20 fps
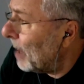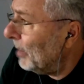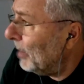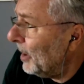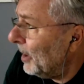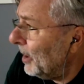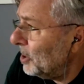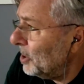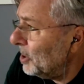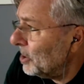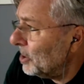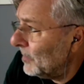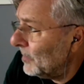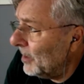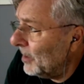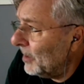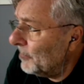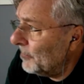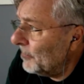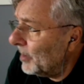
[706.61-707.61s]

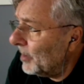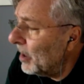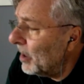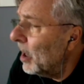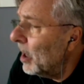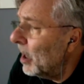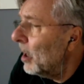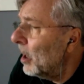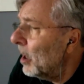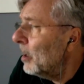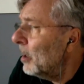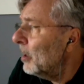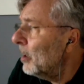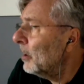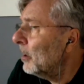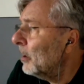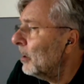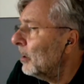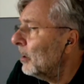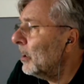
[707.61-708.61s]
application server
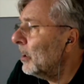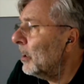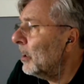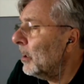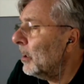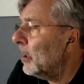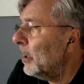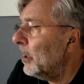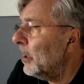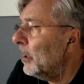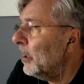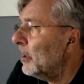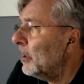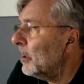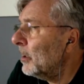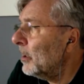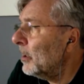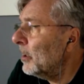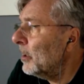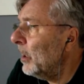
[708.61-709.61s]

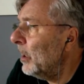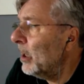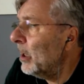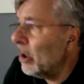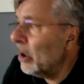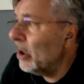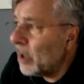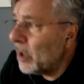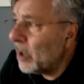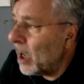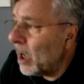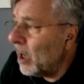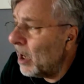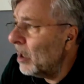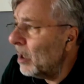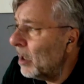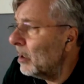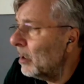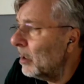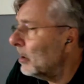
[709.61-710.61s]
in
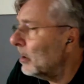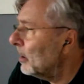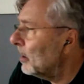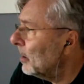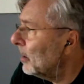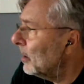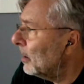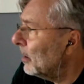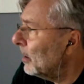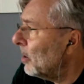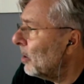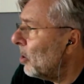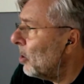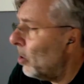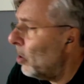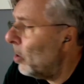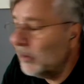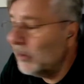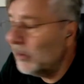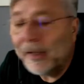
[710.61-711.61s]
LoRa
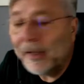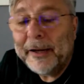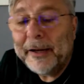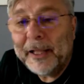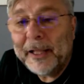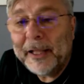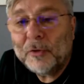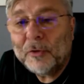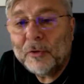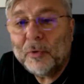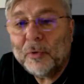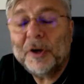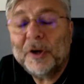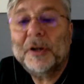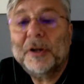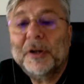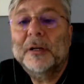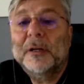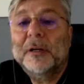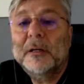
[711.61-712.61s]
called
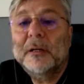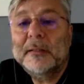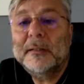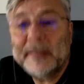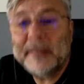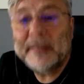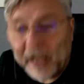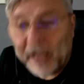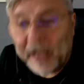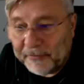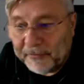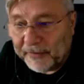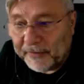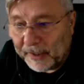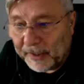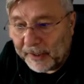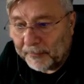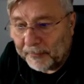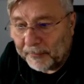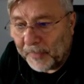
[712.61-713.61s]
network
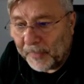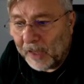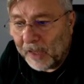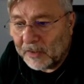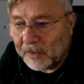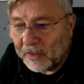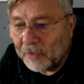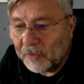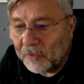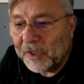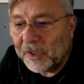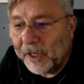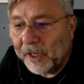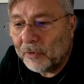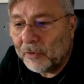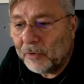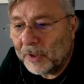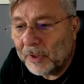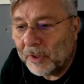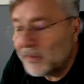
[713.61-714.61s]
server. Yeah, so the
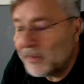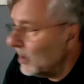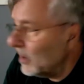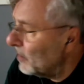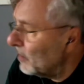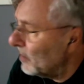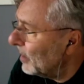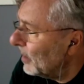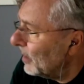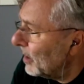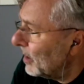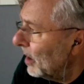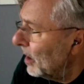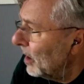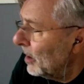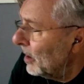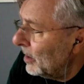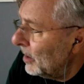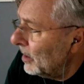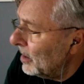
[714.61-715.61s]
network server,
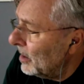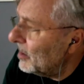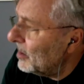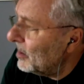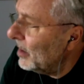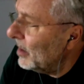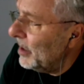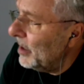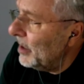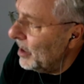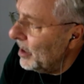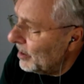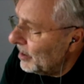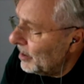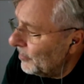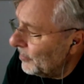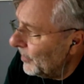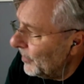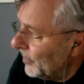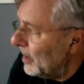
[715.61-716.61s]
it's an
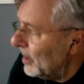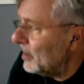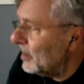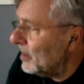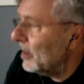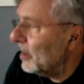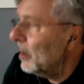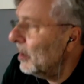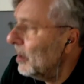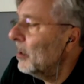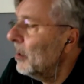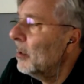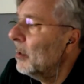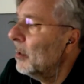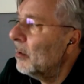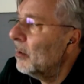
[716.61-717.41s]
interface.